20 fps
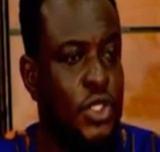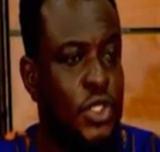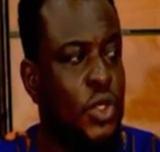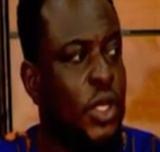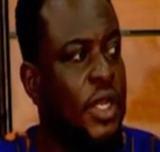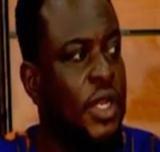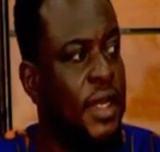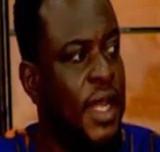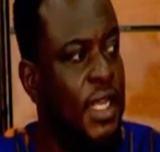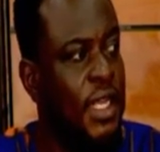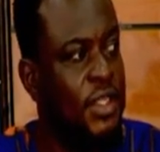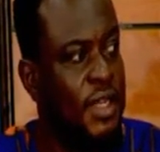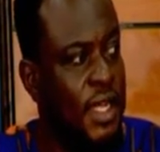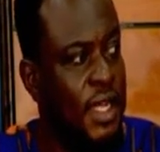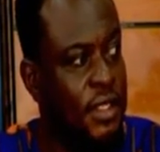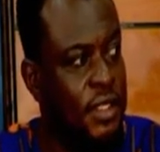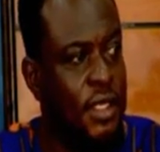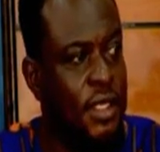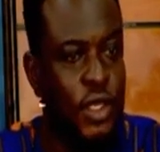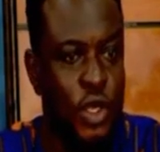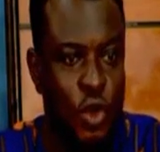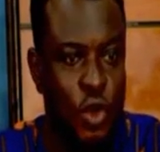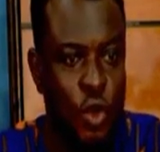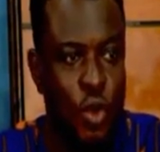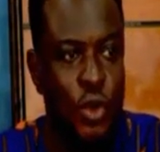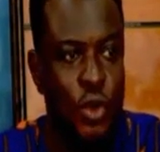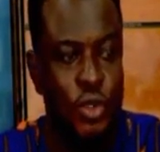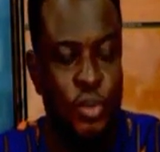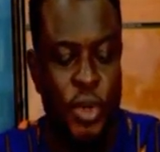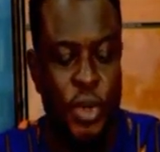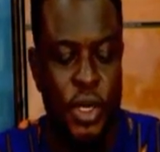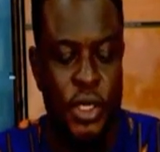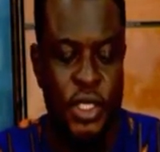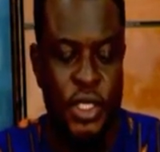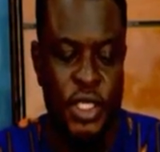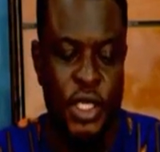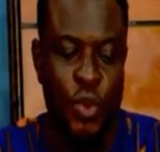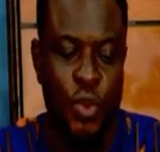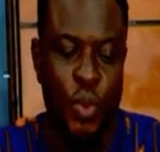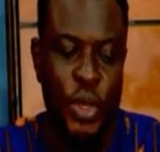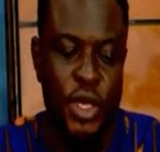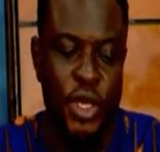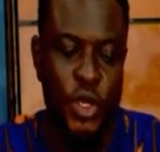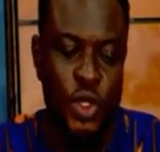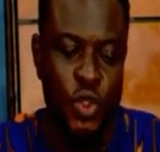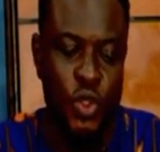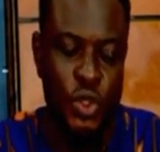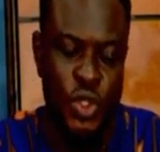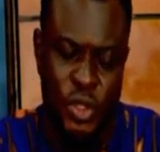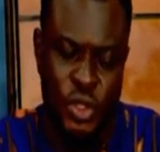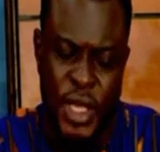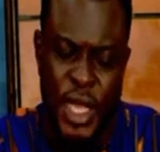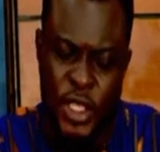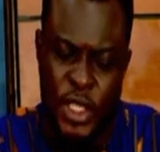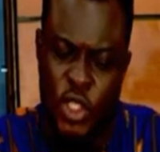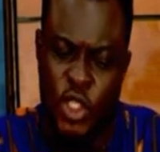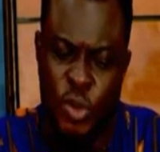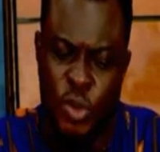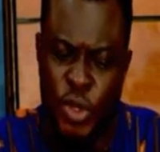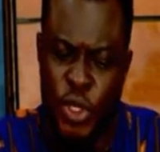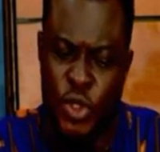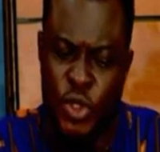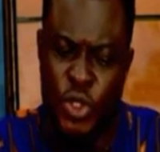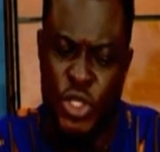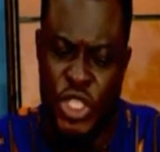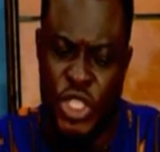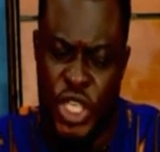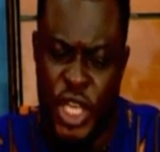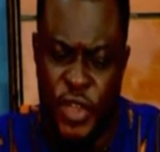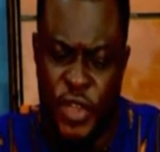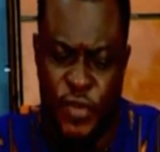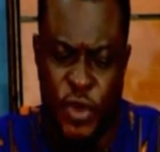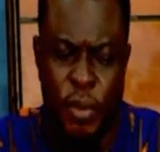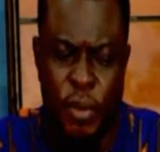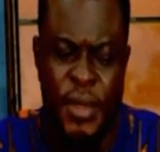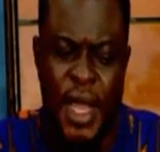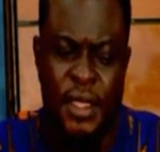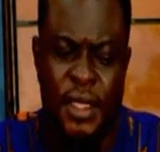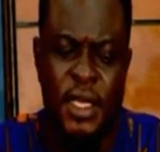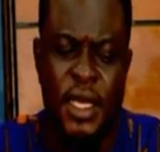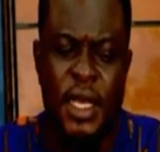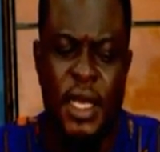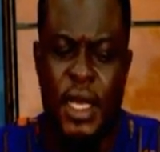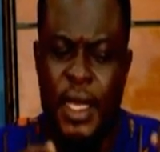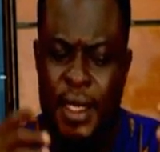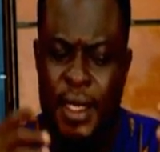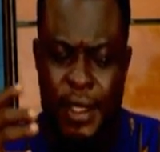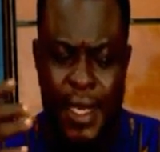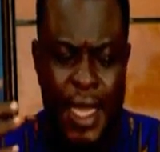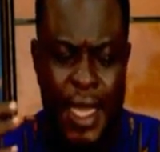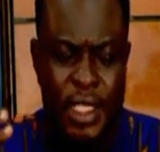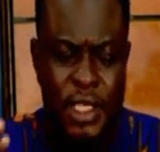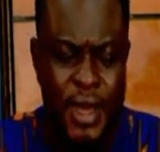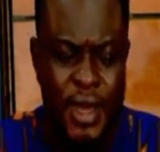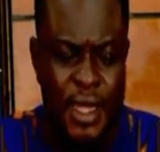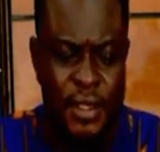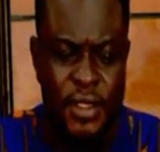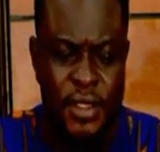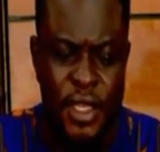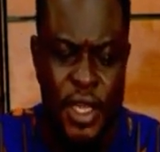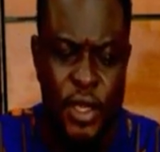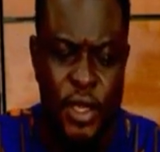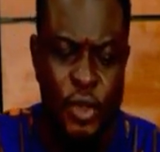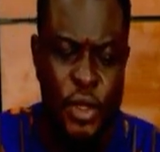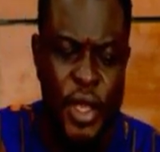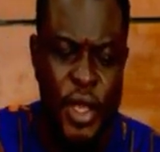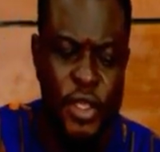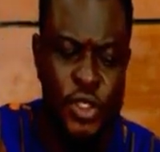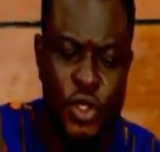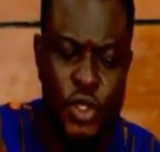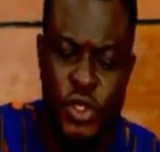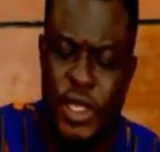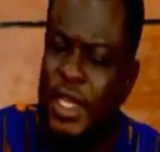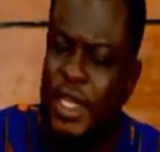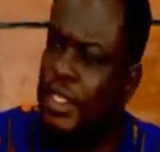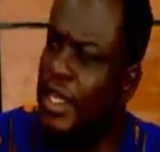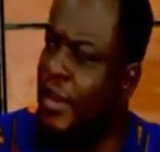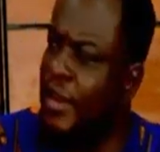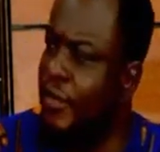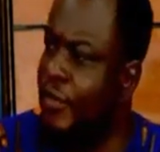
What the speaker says: It's not a Nigerian thing in code, but you see, society needs to begin to change from things, that Nigerian thing. Society